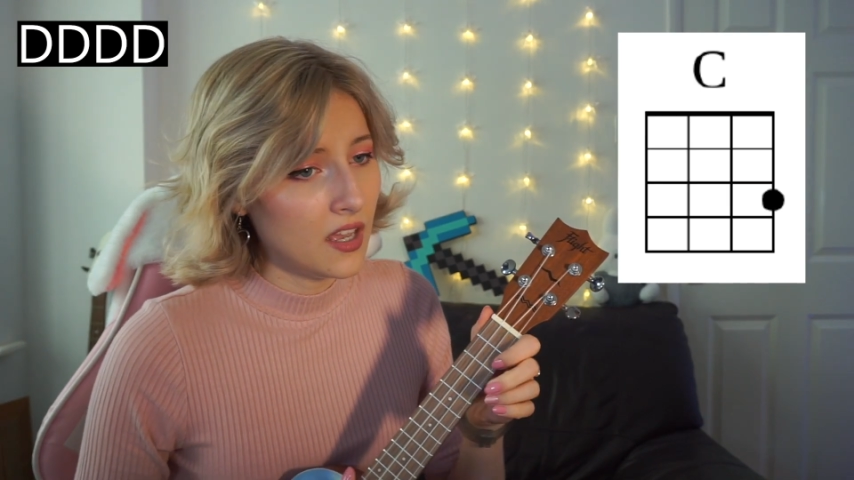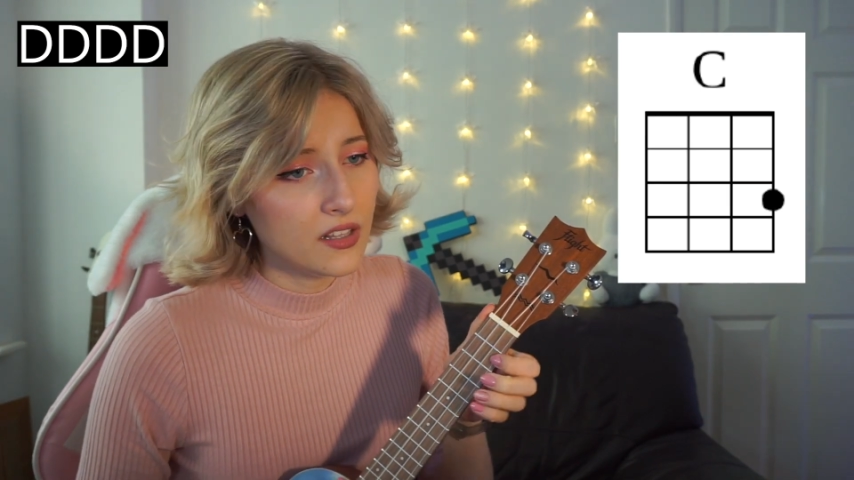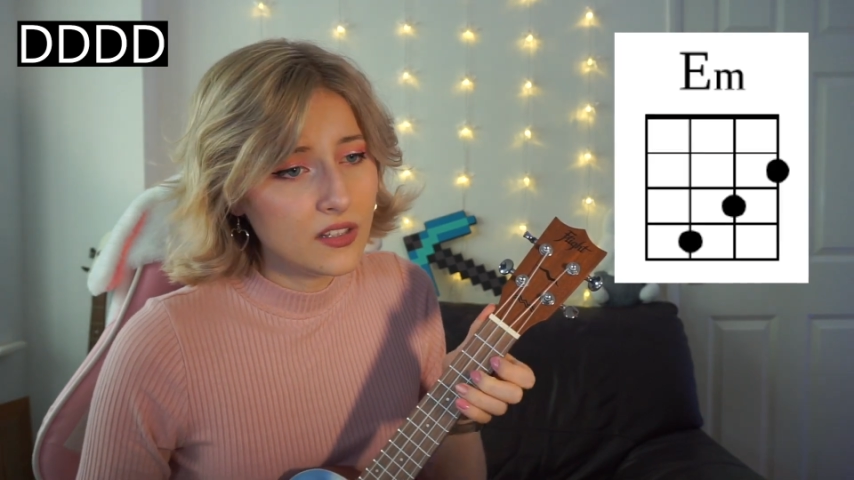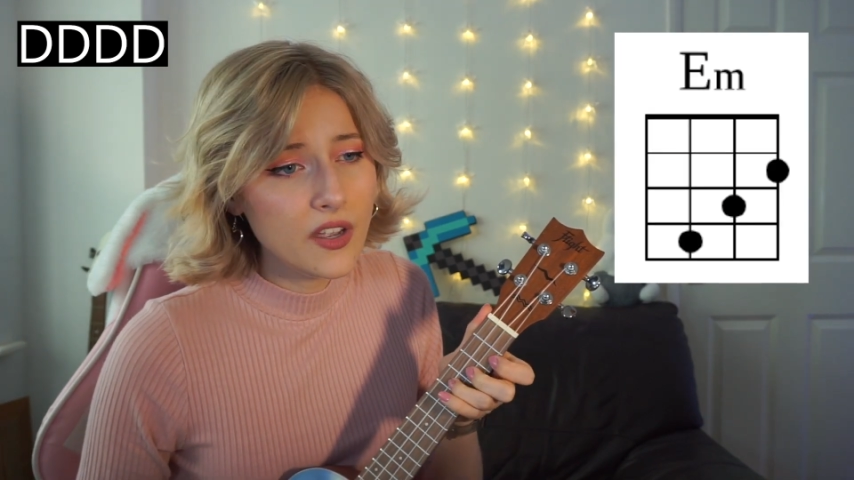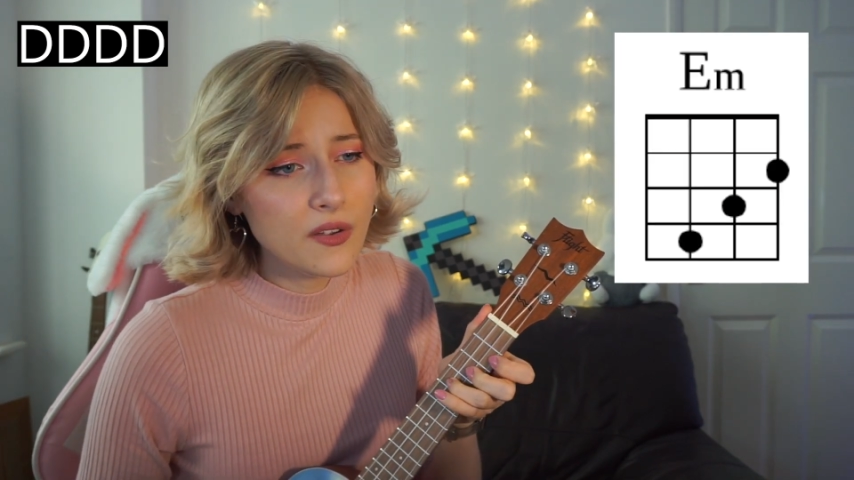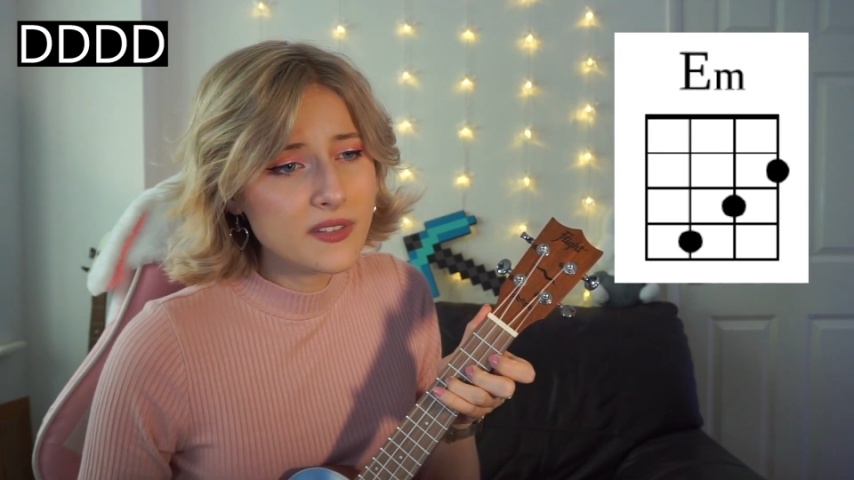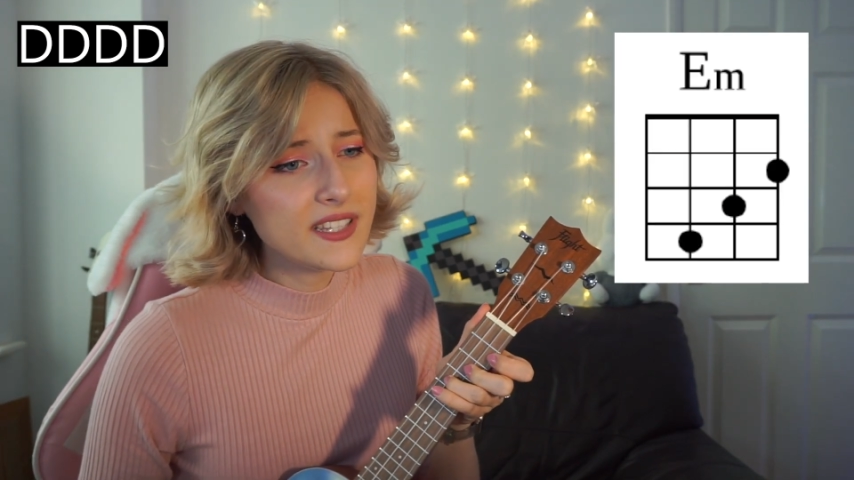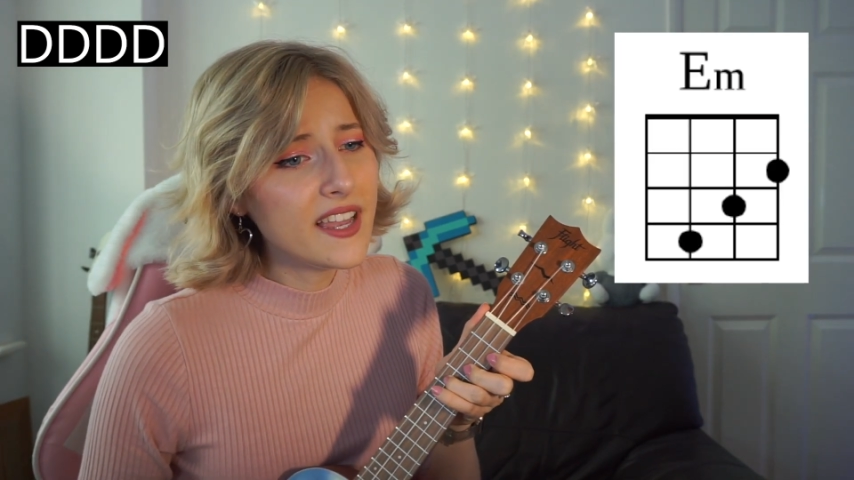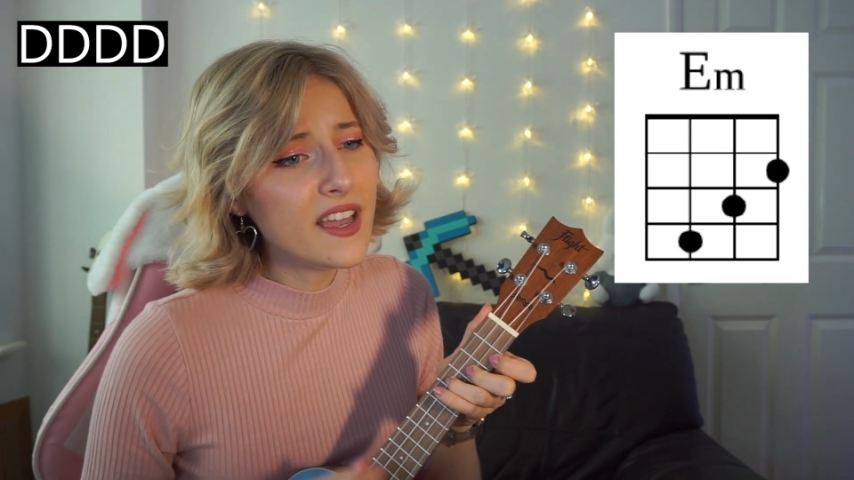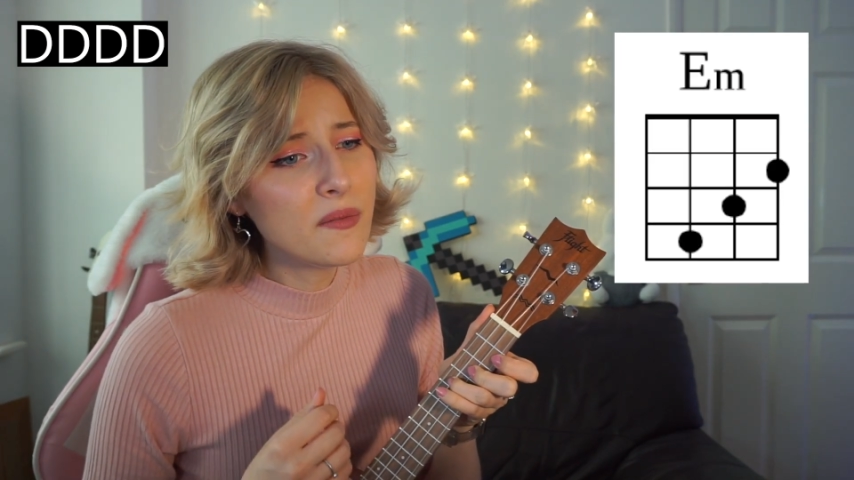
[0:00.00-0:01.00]
Don't
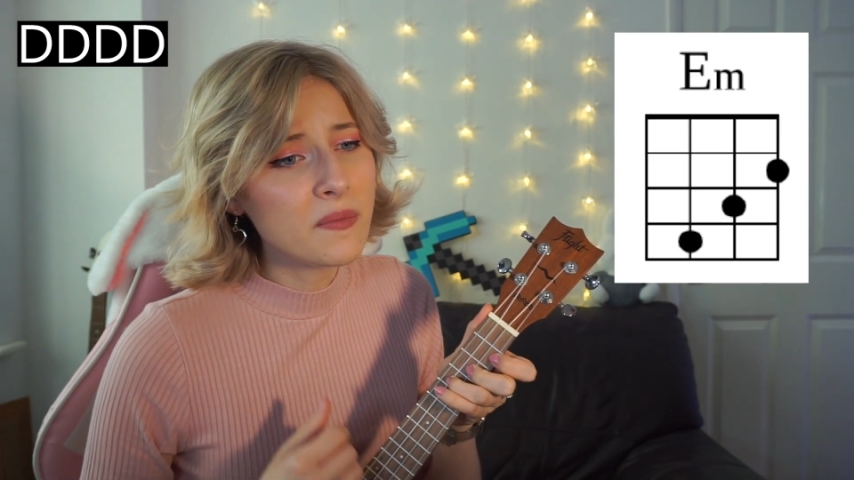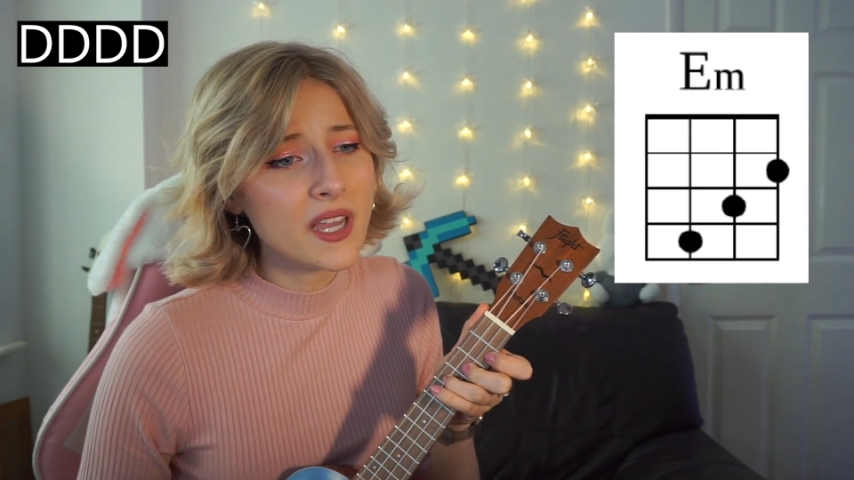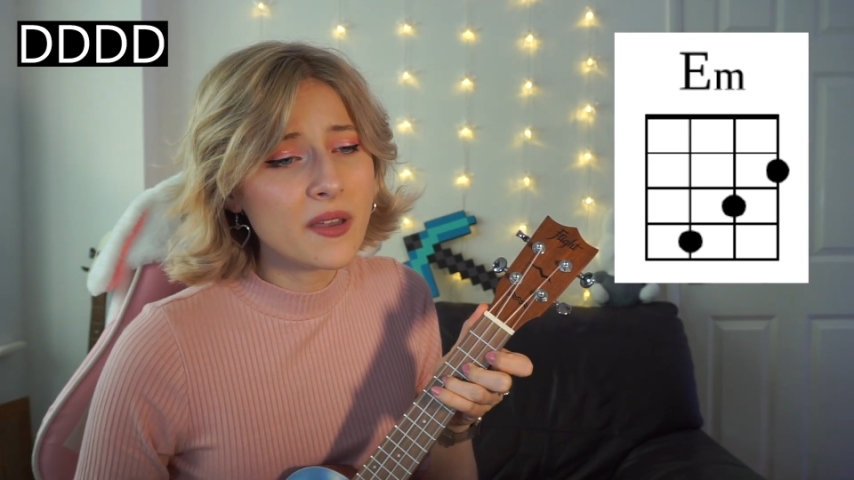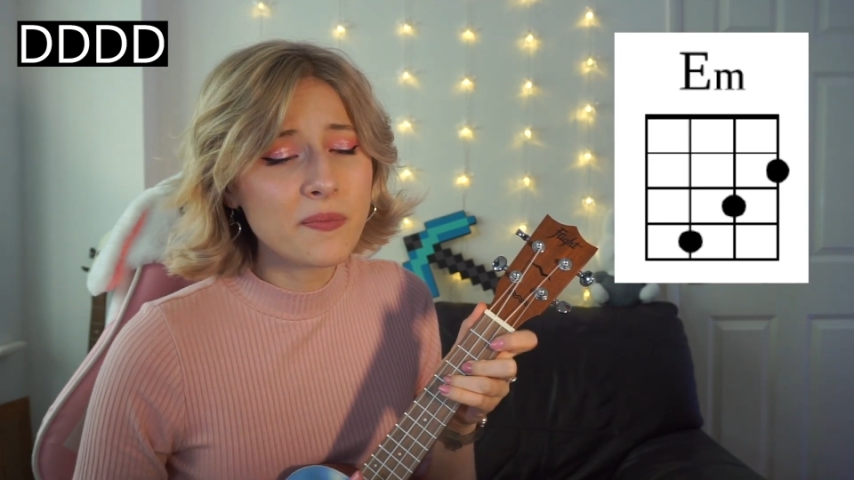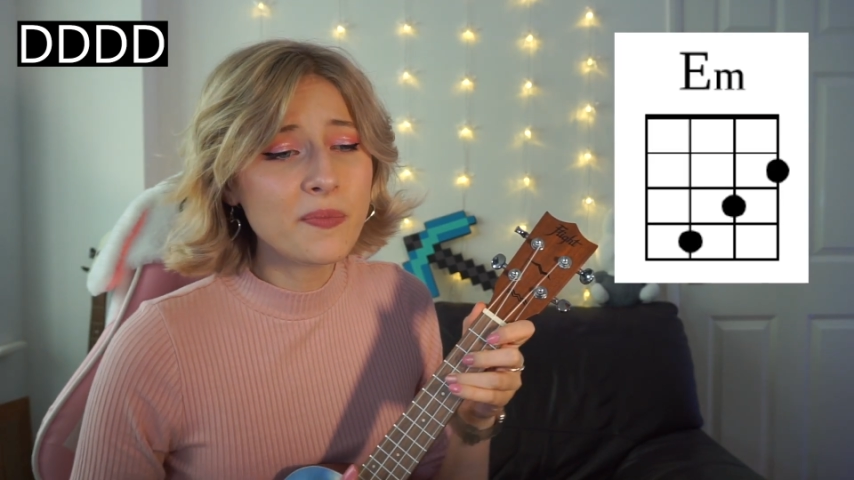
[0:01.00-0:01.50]
tell my